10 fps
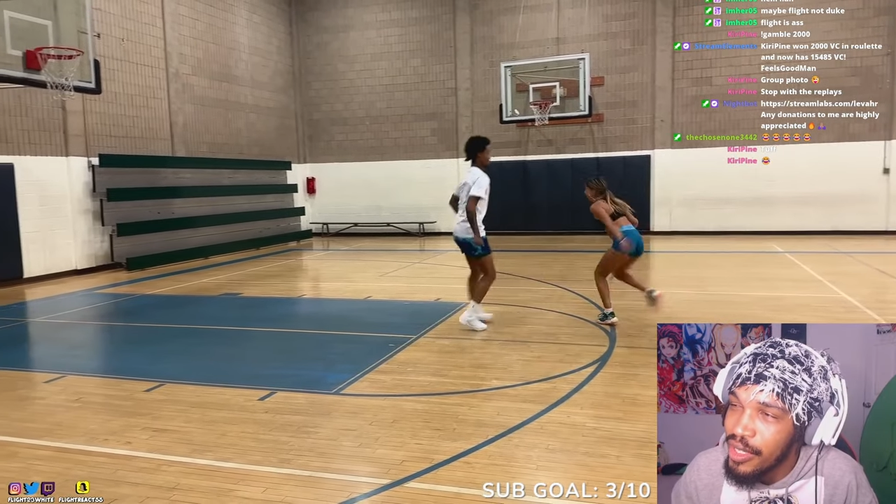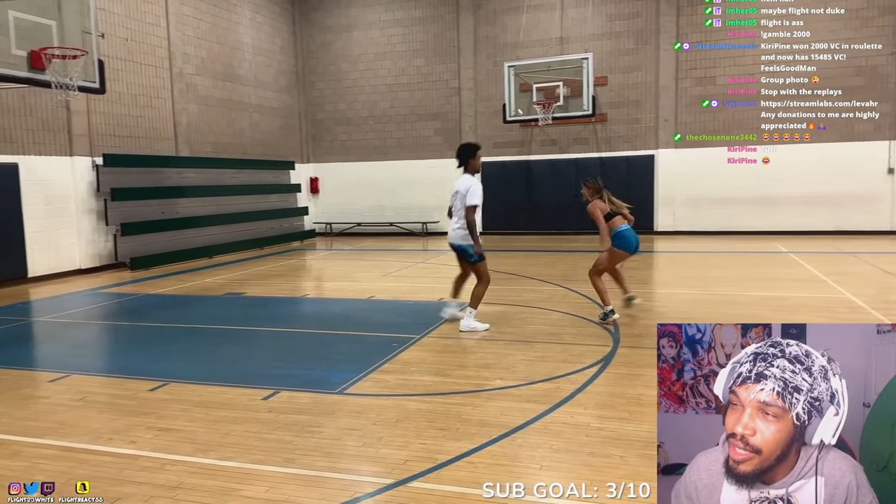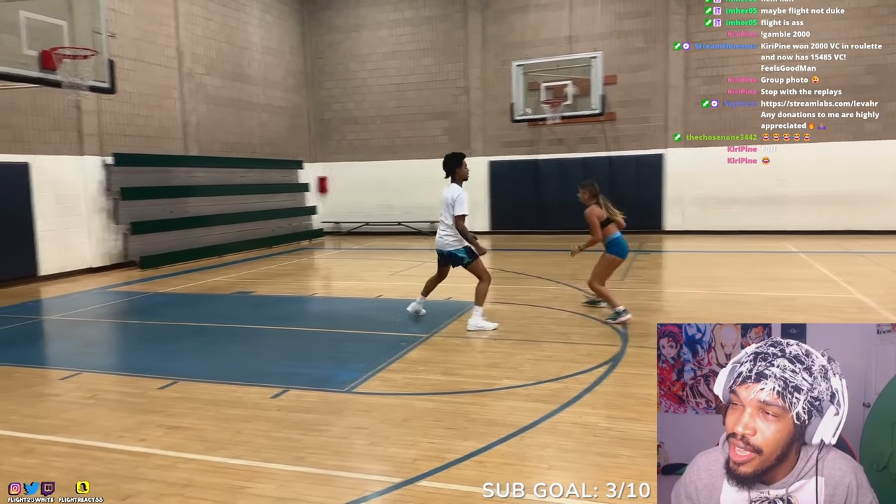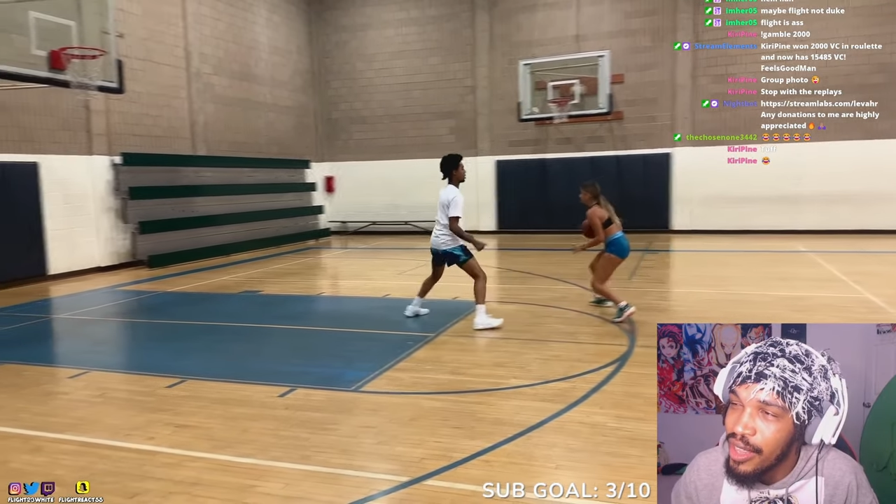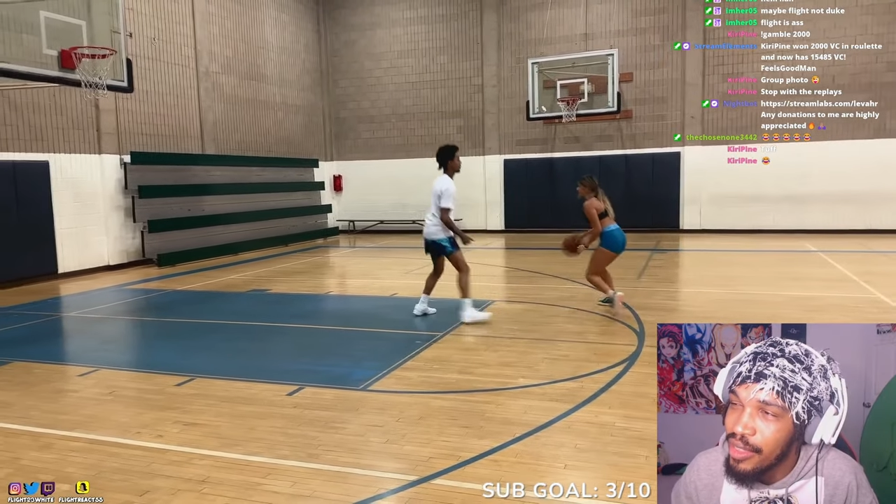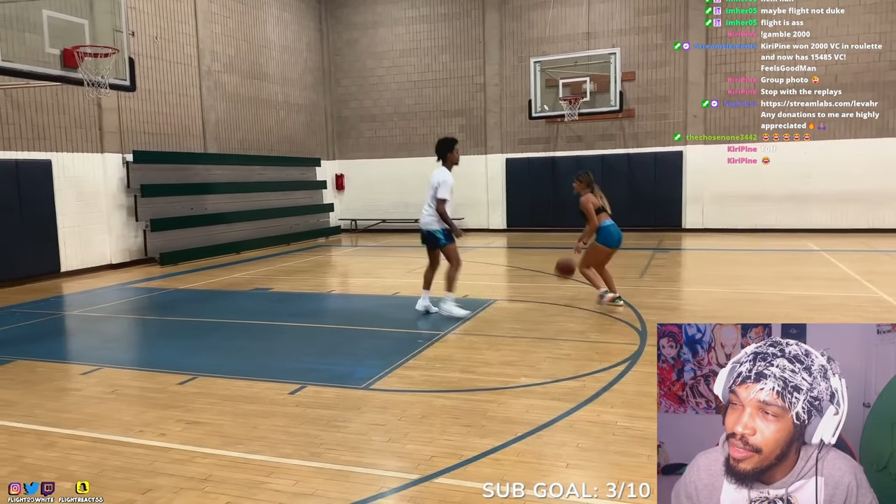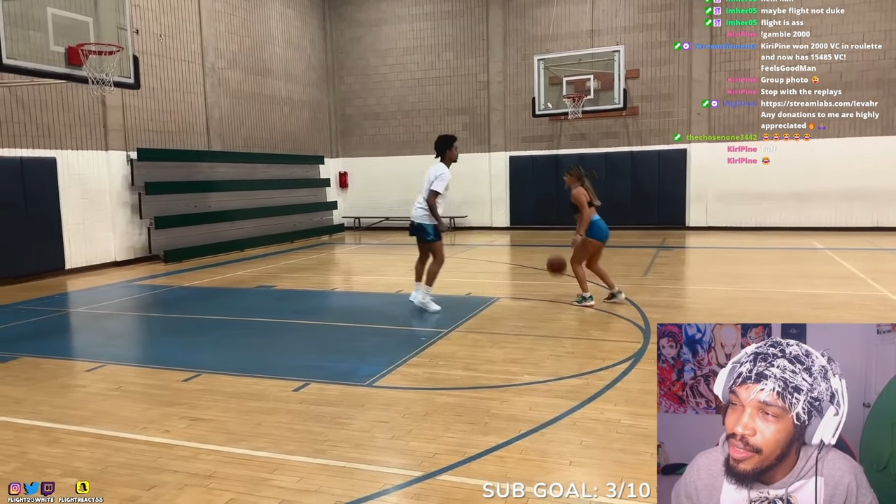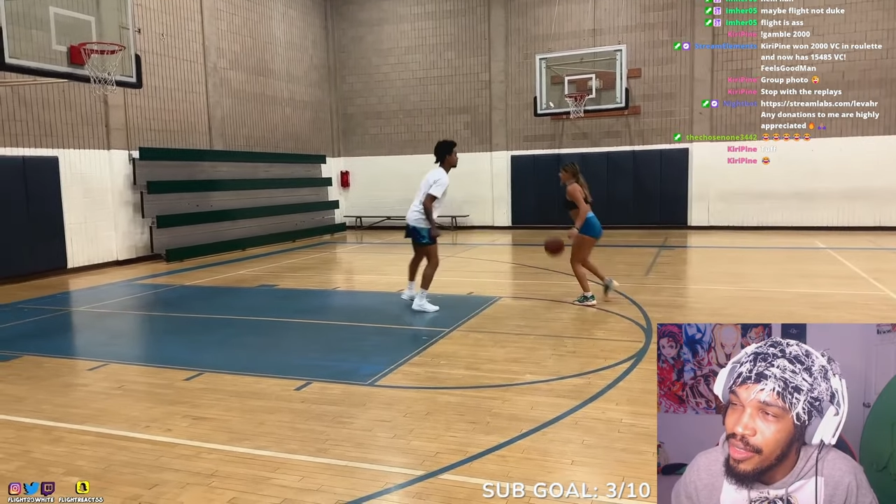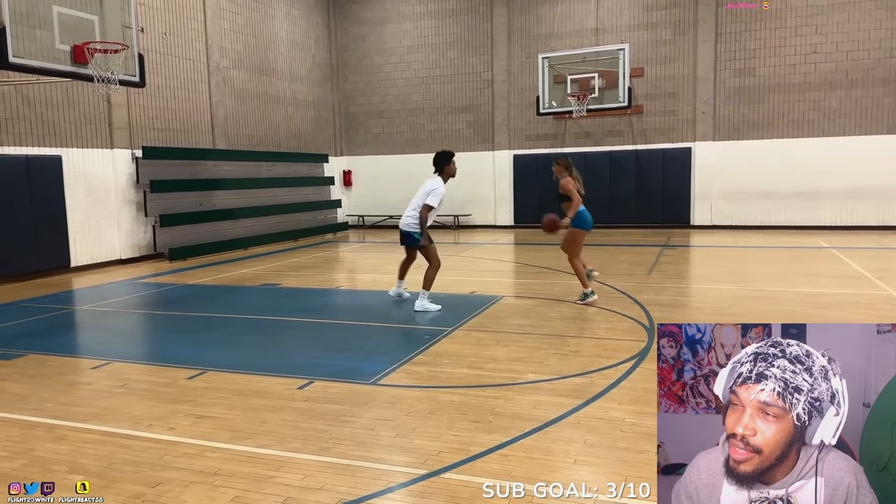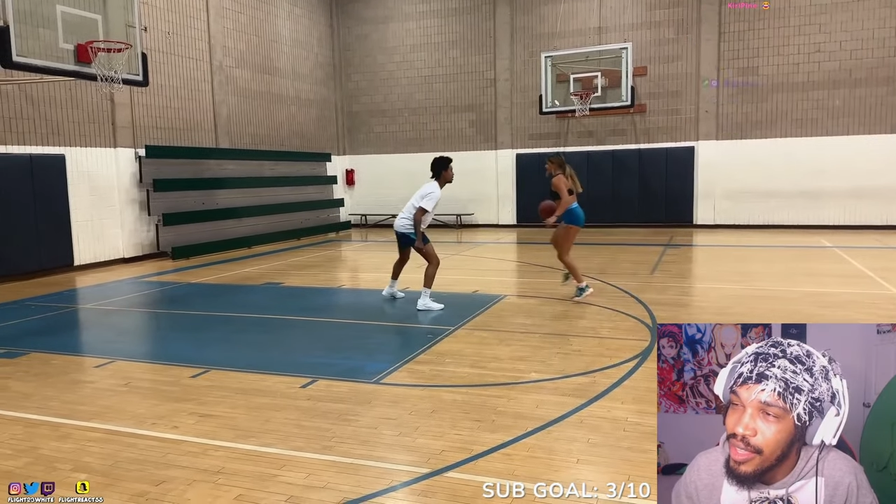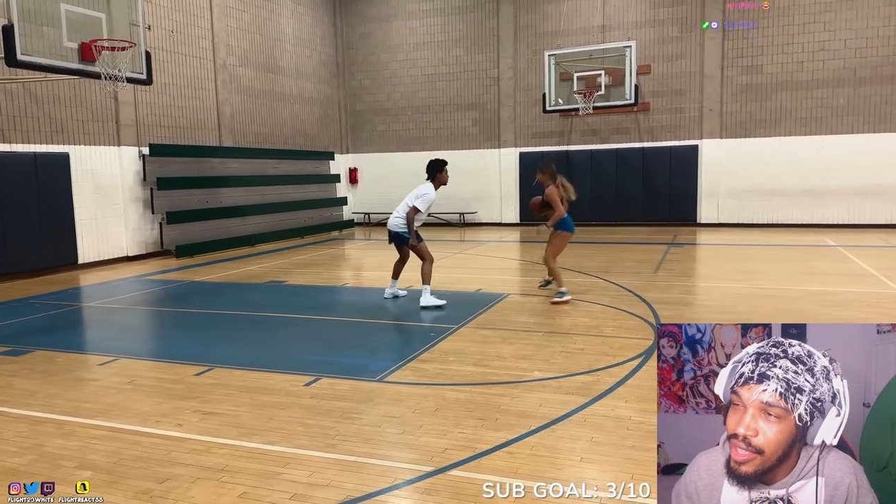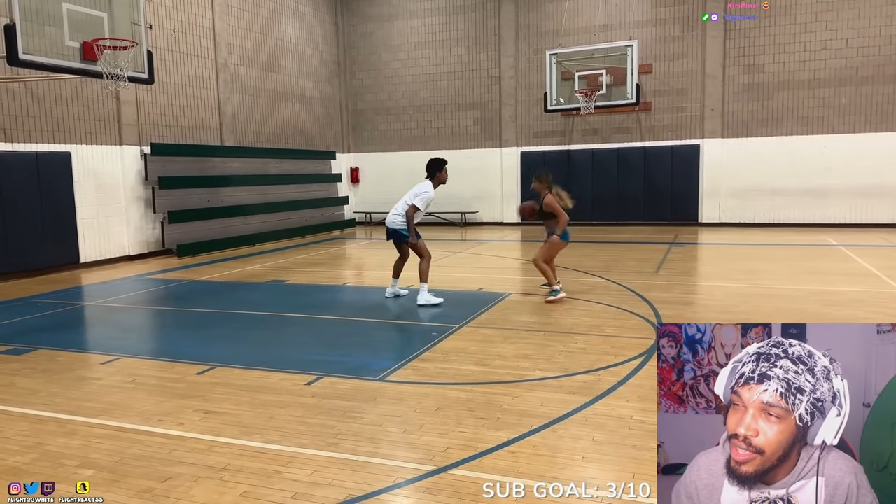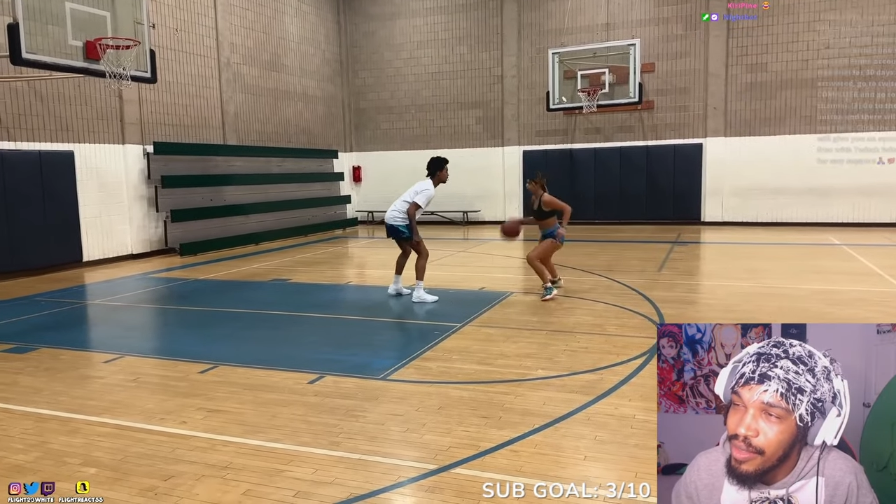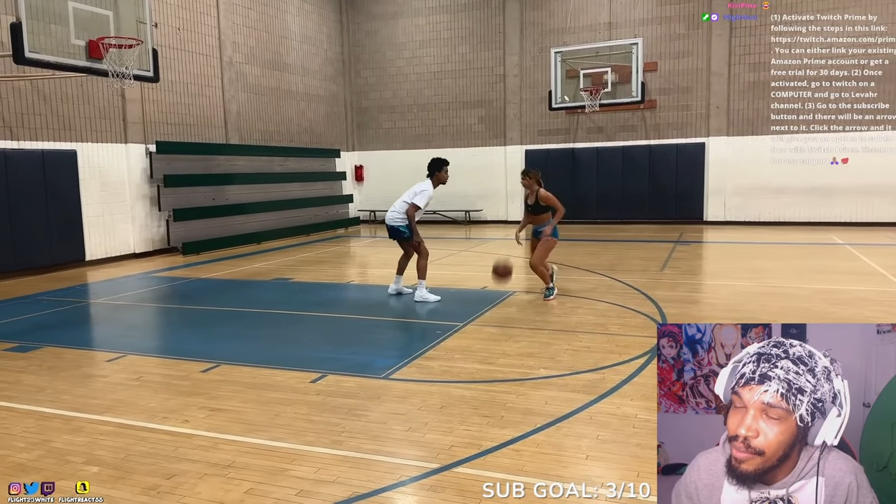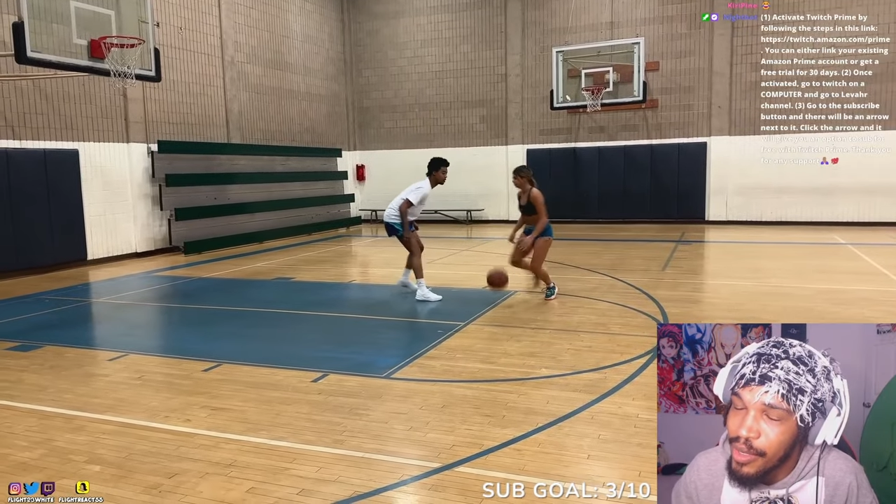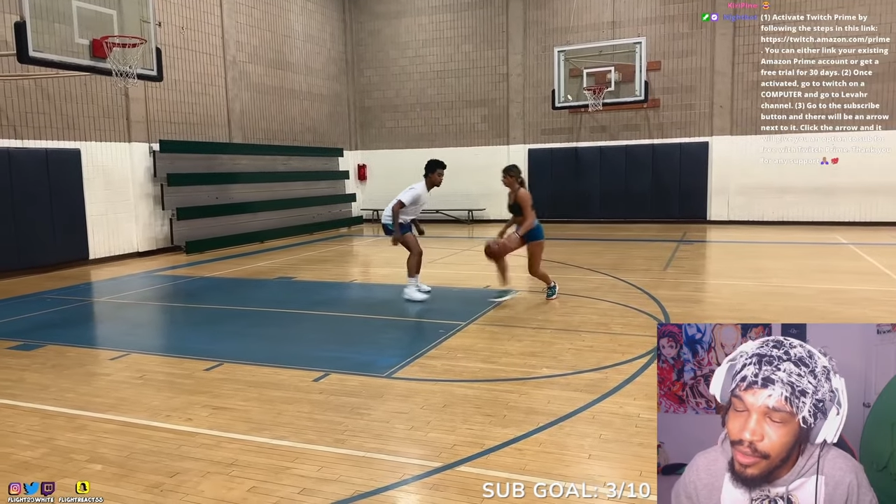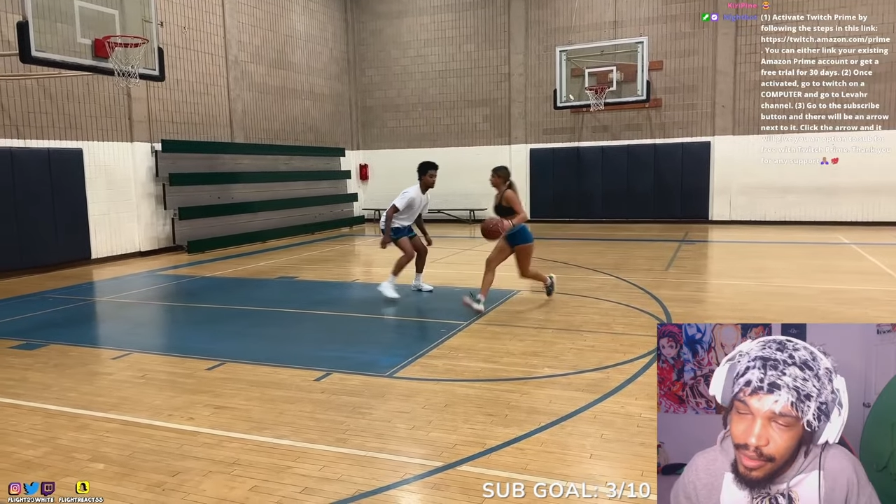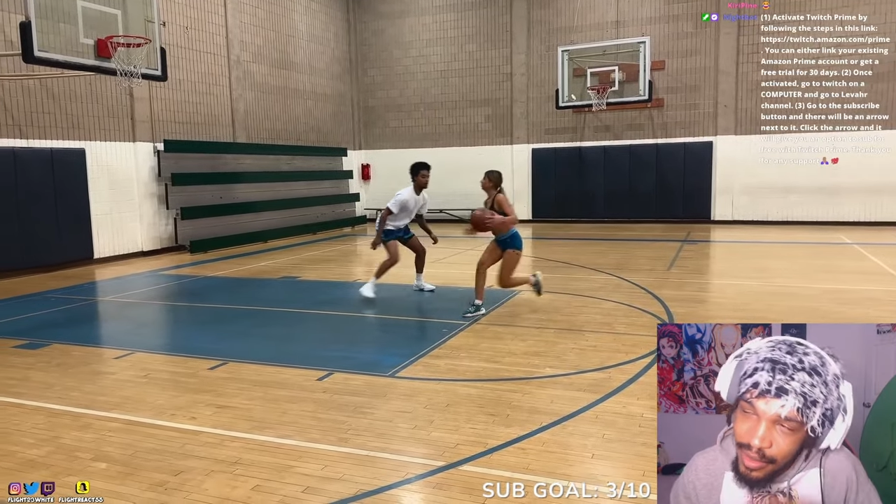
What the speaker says: and bro.